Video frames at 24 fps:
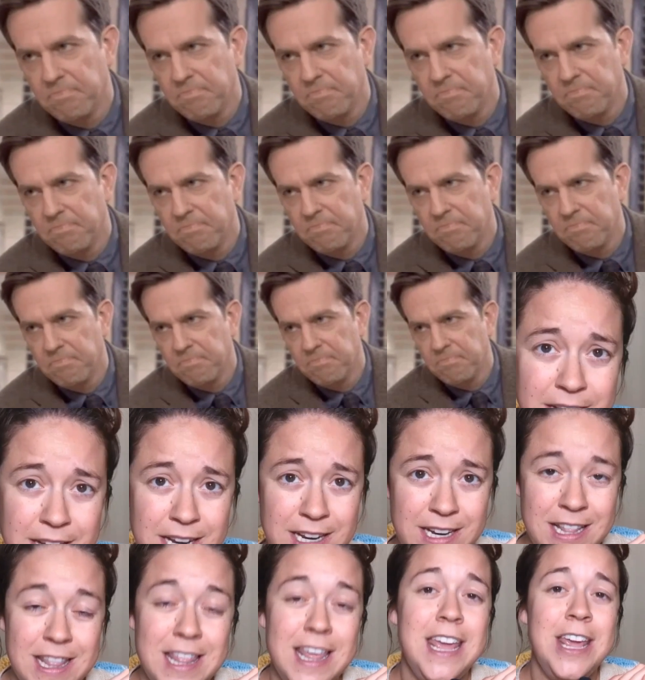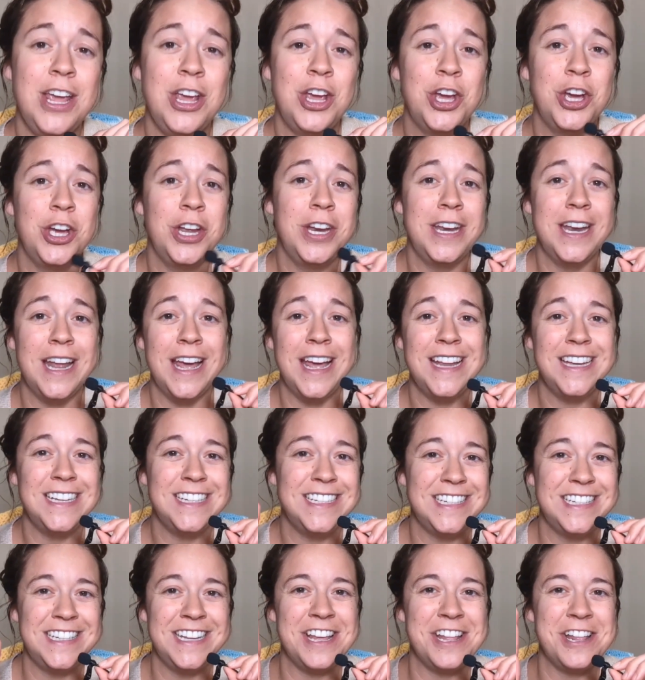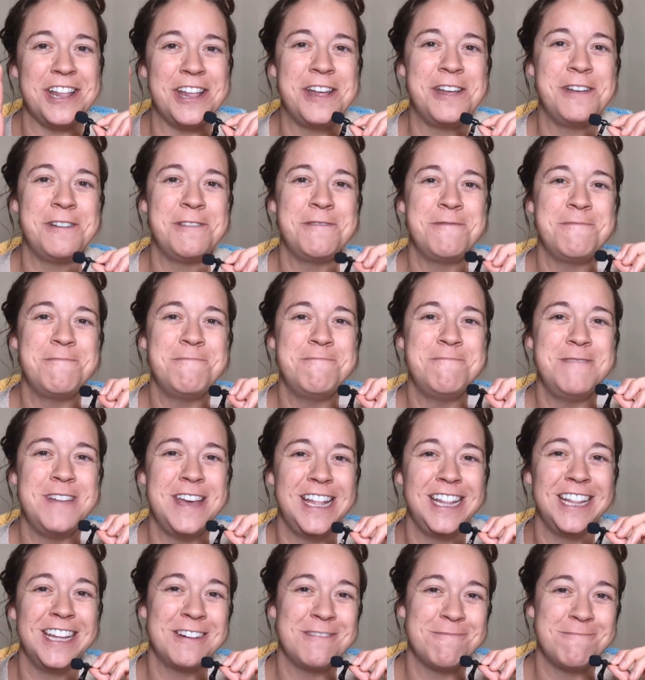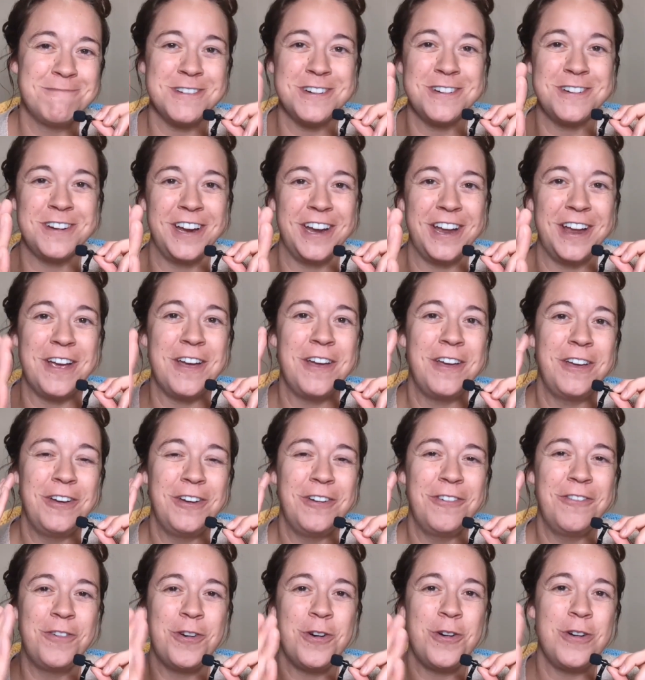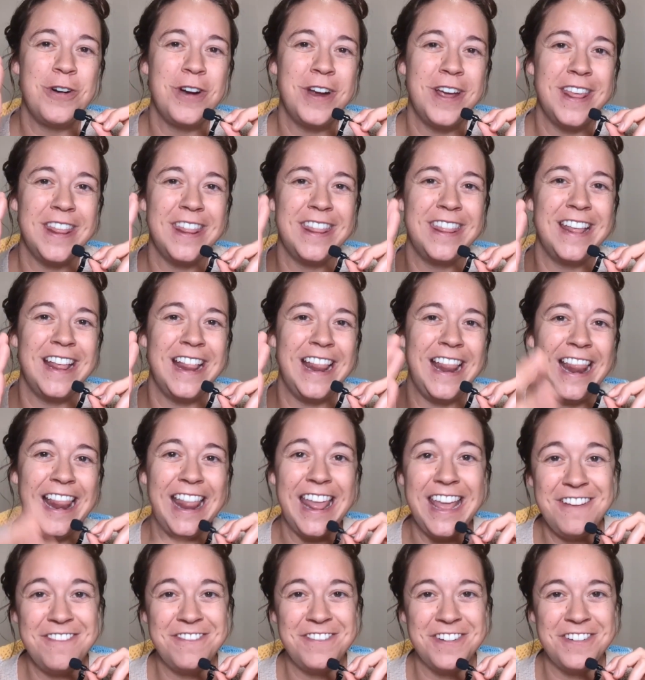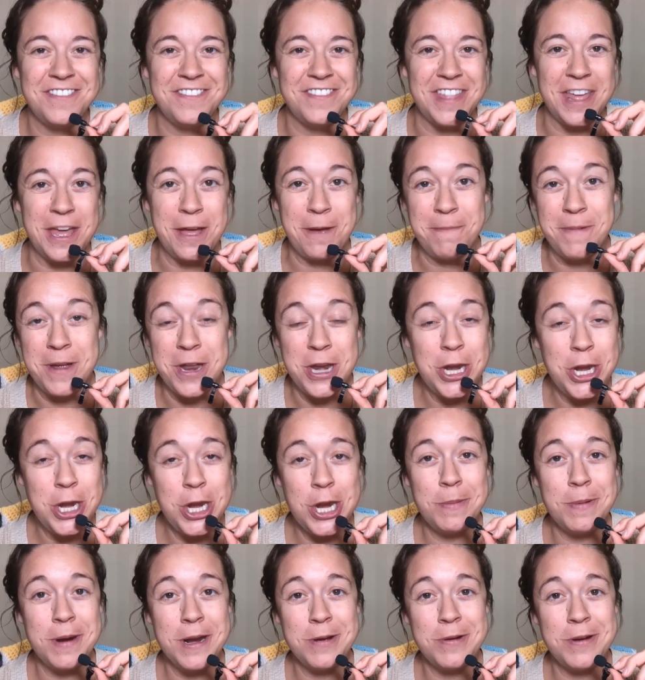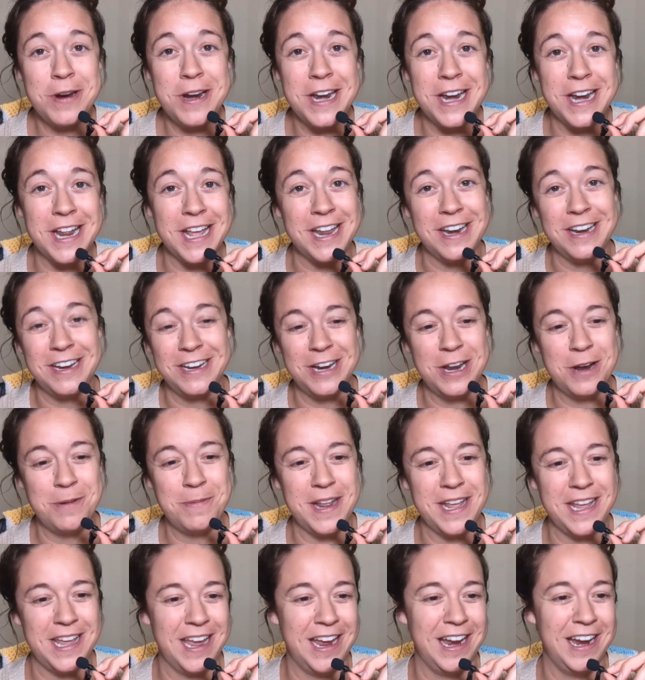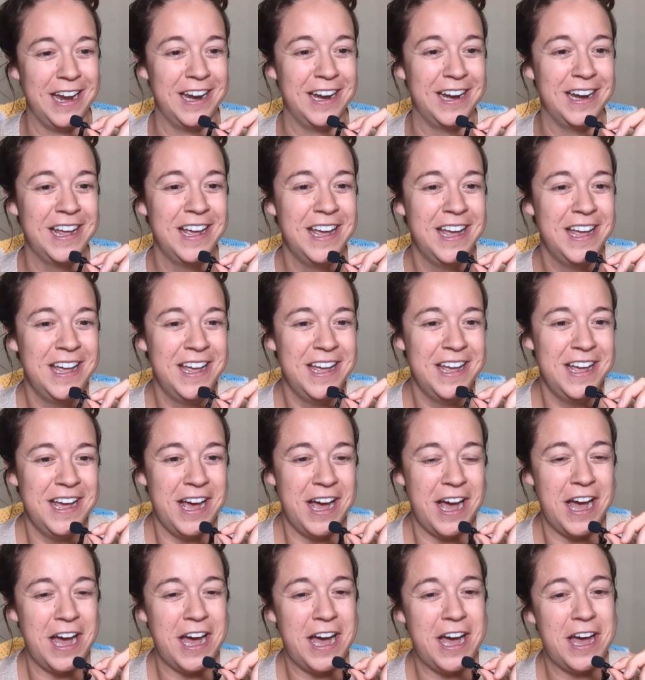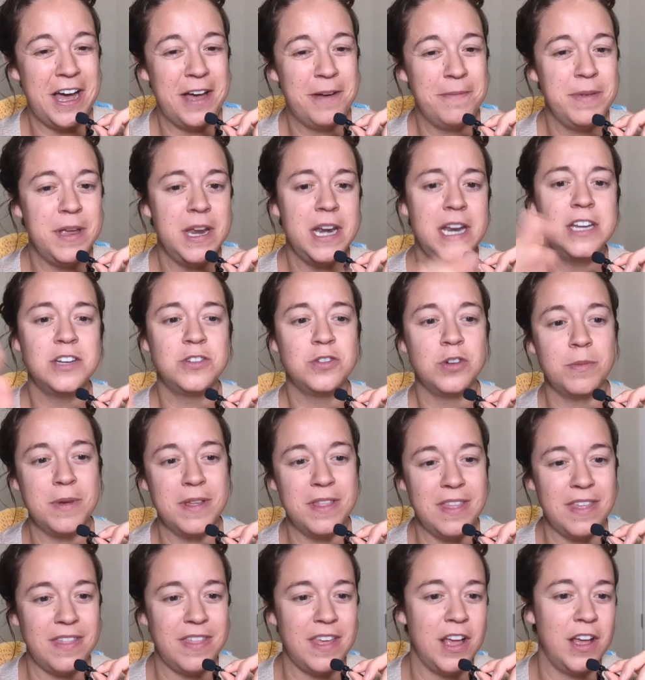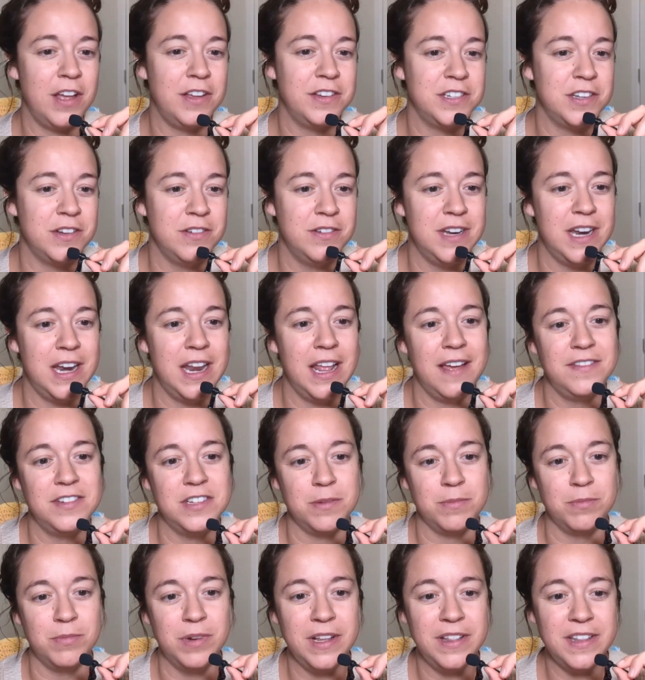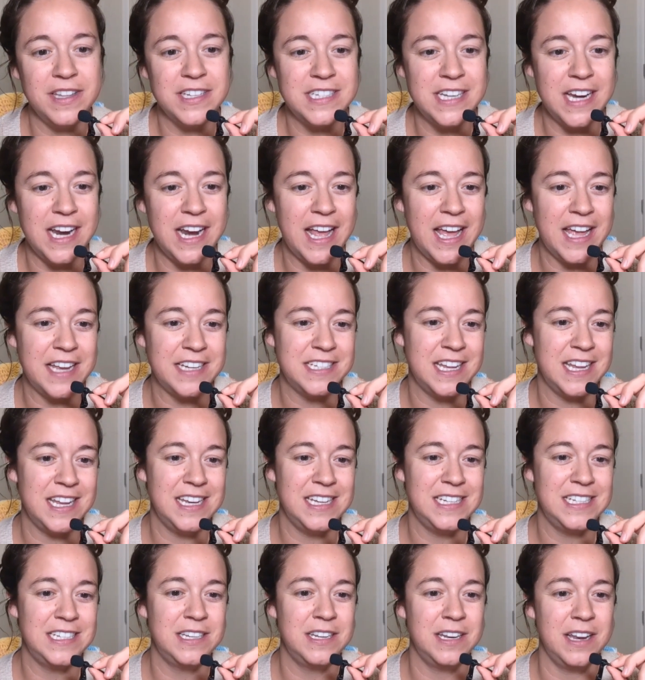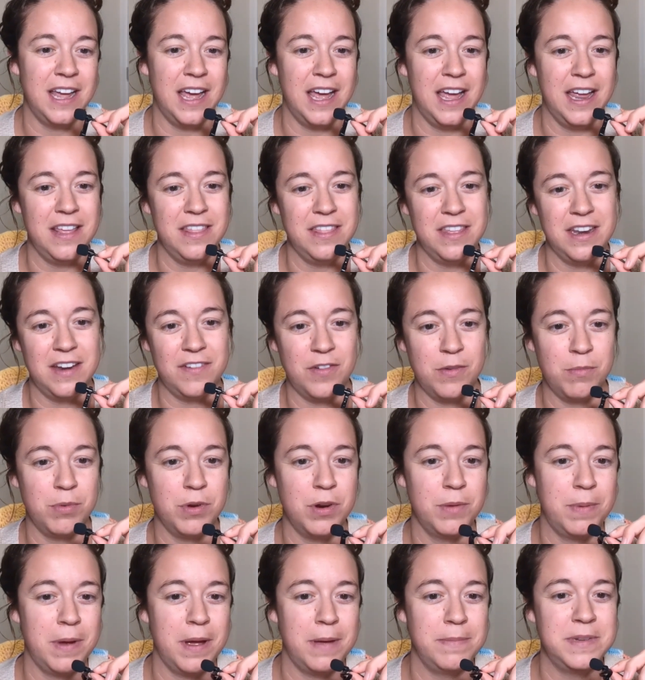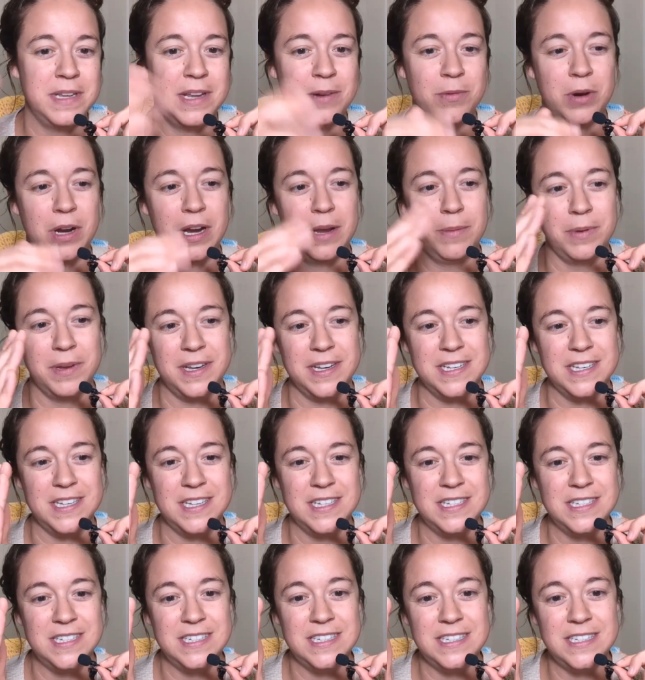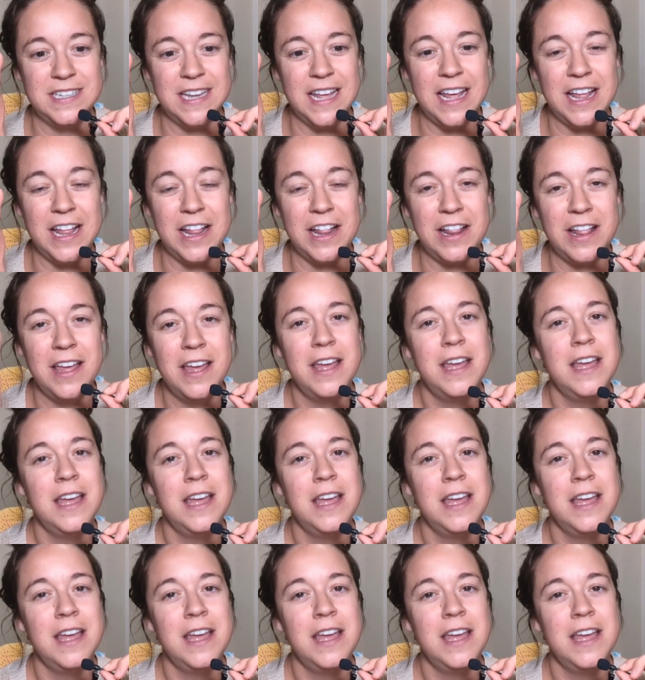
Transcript: wanted it. They could not sell Miller Brewing for the life of them. Nobody wanted it. Nobody cared. It is rumored that they also did have some real estate assets in the different brew pubs that were able to sell,